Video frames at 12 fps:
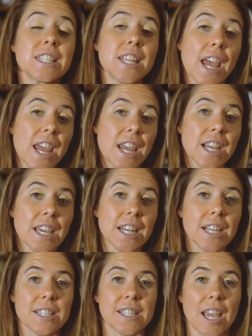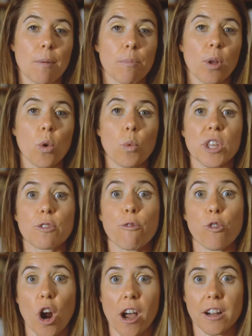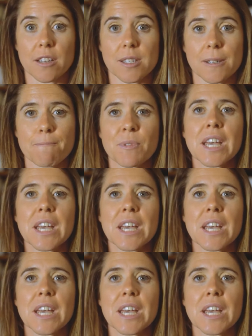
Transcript: Take an example with frogs.